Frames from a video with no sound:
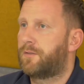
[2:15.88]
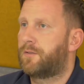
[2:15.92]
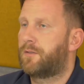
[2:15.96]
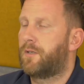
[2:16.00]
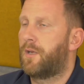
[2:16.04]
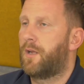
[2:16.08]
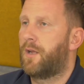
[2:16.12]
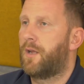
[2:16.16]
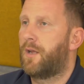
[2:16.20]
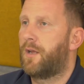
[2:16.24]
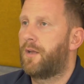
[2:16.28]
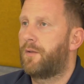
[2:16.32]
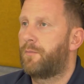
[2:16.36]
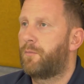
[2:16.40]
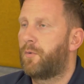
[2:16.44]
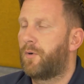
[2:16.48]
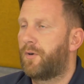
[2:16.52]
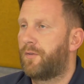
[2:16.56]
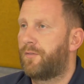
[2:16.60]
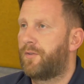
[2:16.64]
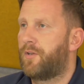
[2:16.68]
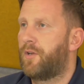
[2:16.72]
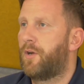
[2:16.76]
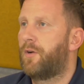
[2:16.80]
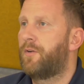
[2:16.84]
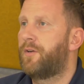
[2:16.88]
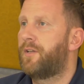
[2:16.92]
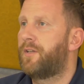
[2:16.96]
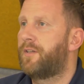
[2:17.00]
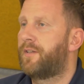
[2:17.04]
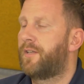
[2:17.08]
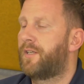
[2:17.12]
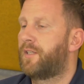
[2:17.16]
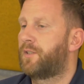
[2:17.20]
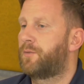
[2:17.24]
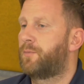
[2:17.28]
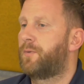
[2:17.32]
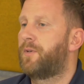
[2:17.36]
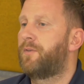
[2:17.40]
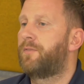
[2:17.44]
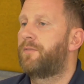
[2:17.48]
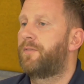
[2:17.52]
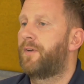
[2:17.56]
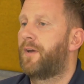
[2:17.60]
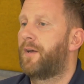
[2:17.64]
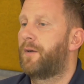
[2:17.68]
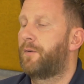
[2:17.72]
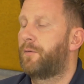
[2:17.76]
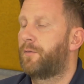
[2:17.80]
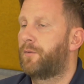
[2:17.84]
One of the only things we
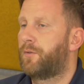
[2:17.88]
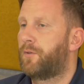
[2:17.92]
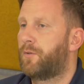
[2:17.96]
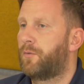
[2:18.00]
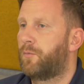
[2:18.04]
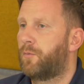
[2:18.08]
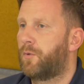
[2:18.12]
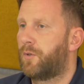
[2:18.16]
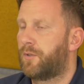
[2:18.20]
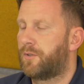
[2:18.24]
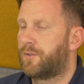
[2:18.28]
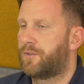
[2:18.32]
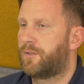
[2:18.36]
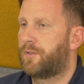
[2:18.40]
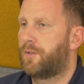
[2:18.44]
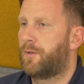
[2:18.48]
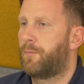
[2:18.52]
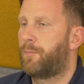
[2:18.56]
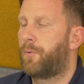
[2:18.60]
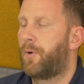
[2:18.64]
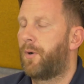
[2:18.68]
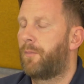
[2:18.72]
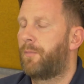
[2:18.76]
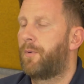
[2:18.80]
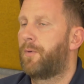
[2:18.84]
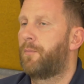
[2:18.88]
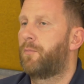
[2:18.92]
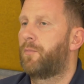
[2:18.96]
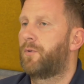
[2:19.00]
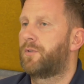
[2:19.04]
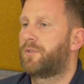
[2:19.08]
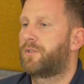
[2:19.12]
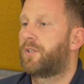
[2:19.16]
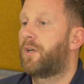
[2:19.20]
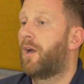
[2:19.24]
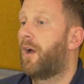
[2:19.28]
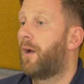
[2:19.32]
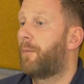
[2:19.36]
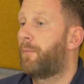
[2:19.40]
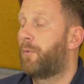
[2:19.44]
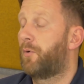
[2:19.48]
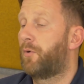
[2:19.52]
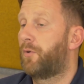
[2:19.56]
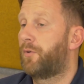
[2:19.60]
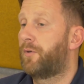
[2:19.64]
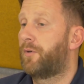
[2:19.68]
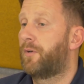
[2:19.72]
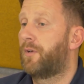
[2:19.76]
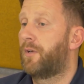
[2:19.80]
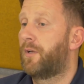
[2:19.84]
found was the problem was
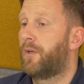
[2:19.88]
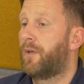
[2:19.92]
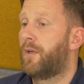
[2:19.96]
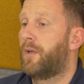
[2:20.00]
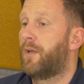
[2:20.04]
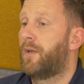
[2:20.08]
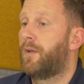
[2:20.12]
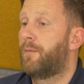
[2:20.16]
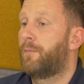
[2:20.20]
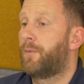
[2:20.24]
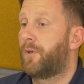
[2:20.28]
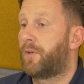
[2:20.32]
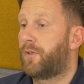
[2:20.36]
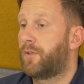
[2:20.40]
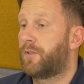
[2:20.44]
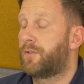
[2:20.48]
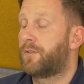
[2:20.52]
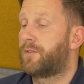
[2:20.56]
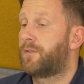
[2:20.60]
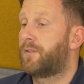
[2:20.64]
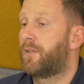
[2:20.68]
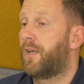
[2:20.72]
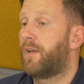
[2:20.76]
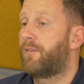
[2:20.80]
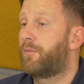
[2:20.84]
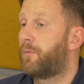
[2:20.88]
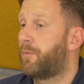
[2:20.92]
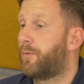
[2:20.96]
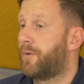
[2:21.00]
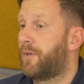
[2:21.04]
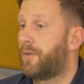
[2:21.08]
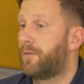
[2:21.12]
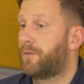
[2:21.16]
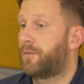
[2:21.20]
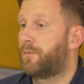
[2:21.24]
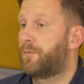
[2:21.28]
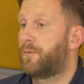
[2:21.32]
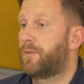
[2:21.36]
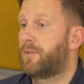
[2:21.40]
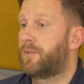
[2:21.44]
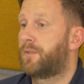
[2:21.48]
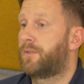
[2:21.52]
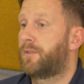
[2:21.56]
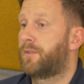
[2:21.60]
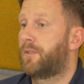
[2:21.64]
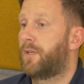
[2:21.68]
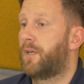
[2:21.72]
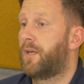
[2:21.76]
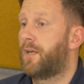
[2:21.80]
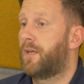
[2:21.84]
cardboard, because everyone else
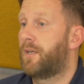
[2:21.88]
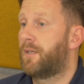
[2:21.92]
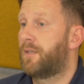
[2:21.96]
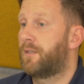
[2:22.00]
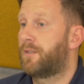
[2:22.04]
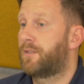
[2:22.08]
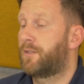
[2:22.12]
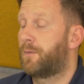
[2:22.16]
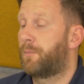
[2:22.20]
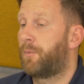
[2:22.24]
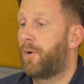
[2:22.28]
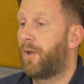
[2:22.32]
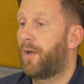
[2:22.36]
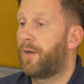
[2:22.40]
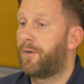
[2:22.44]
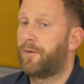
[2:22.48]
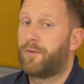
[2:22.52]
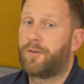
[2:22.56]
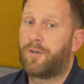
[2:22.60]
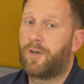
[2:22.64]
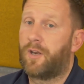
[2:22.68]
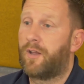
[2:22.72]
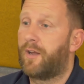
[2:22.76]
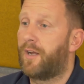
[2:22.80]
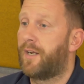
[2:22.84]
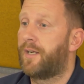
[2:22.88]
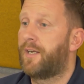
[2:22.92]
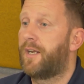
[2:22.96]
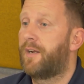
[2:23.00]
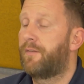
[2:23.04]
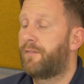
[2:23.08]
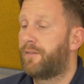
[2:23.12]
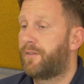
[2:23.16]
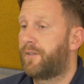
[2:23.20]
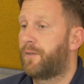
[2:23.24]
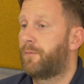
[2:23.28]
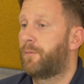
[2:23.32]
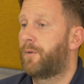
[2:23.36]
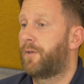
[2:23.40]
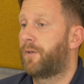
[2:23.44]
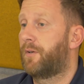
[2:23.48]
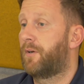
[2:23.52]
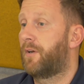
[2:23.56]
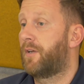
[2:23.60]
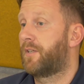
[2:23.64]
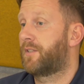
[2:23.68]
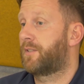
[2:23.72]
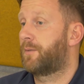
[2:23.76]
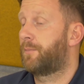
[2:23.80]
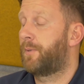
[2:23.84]
was supplying online. Everything went
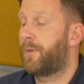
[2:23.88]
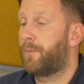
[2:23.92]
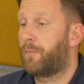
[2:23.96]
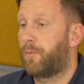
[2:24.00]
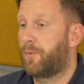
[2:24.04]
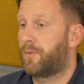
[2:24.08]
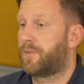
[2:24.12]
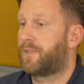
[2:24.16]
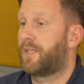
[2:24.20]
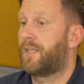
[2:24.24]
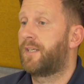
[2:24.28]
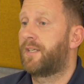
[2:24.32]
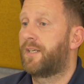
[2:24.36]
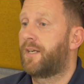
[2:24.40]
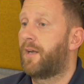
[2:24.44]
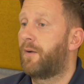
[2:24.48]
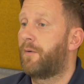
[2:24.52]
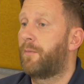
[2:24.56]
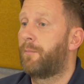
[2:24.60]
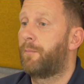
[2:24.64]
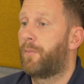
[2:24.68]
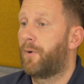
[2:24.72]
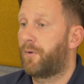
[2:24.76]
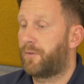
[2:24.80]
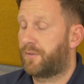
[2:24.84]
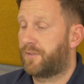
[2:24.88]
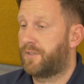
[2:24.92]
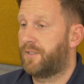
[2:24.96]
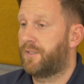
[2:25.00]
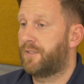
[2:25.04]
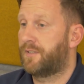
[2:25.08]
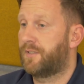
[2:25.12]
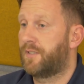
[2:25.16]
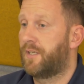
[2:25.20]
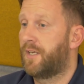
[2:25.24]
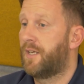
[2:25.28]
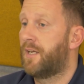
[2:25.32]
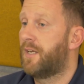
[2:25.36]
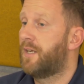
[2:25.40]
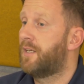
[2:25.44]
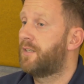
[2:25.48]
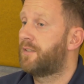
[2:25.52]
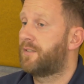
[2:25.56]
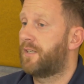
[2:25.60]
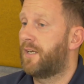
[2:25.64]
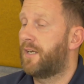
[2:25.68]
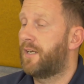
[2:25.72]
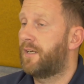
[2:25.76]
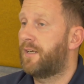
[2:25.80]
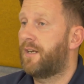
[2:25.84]
online, so people were sending out in boxes.
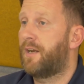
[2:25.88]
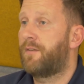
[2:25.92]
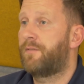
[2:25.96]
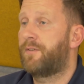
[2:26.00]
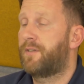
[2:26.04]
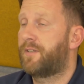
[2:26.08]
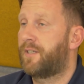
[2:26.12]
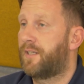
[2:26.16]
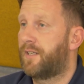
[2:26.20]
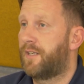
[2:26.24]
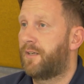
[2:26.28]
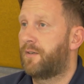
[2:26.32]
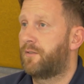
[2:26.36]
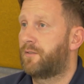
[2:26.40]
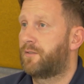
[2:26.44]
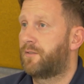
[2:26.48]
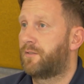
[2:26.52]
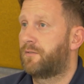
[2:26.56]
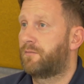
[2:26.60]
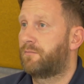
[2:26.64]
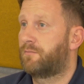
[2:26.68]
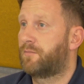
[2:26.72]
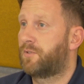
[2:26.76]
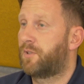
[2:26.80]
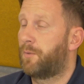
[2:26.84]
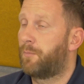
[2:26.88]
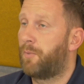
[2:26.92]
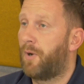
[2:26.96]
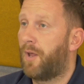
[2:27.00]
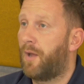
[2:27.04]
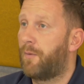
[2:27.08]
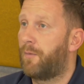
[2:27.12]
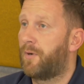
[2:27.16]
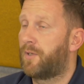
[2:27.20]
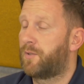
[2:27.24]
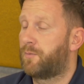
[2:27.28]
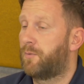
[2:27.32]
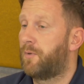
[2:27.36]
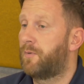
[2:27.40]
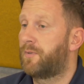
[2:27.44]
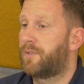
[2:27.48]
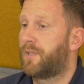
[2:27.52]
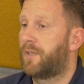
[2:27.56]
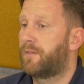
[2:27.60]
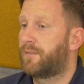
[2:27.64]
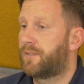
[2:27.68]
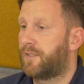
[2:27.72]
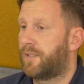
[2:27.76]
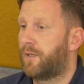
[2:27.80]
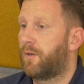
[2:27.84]
So everything else, supply-wise, we was
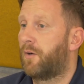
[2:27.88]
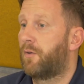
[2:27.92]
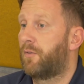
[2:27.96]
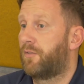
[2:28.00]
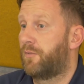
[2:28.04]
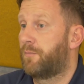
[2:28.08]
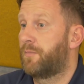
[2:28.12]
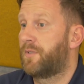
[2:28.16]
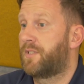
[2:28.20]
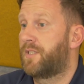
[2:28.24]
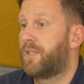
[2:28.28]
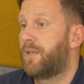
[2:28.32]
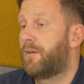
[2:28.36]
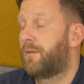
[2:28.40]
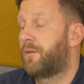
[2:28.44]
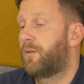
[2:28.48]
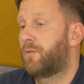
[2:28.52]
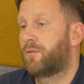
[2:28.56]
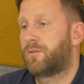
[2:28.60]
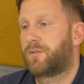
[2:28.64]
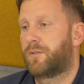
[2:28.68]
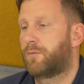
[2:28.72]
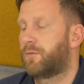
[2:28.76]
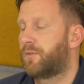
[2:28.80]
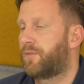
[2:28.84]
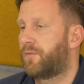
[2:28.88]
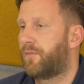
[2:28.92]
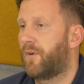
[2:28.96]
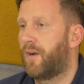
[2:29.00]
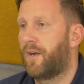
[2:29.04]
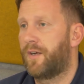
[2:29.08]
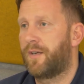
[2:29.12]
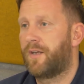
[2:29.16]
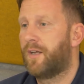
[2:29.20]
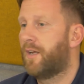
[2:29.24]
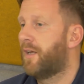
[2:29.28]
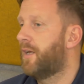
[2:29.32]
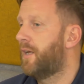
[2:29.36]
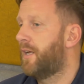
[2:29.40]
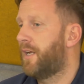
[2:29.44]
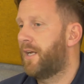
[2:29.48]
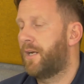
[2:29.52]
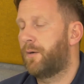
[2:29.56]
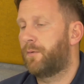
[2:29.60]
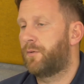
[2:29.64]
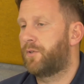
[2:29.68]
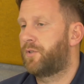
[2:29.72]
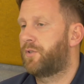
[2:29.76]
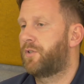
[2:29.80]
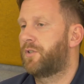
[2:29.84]
able to get hold of materials. It was fine.
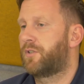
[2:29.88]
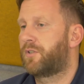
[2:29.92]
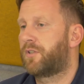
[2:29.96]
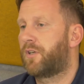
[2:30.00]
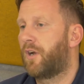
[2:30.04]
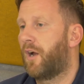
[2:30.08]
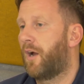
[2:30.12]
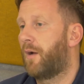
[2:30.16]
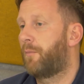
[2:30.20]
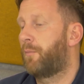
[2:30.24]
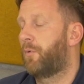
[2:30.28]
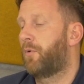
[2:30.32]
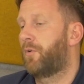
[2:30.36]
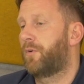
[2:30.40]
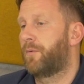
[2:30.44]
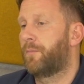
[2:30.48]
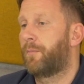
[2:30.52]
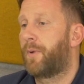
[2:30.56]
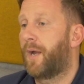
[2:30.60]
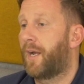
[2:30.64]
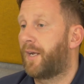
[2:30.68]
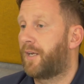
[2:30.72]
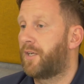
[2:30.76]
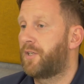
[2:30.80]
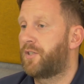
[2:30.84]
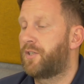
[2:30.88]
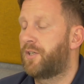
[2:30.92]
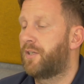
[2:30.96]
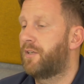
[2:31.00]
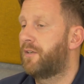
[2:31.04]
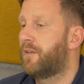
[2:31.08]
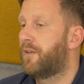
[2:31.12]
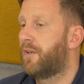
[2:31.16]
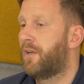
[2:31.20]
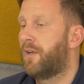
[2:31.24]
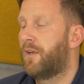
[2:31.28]
It was just cardboard and packaging.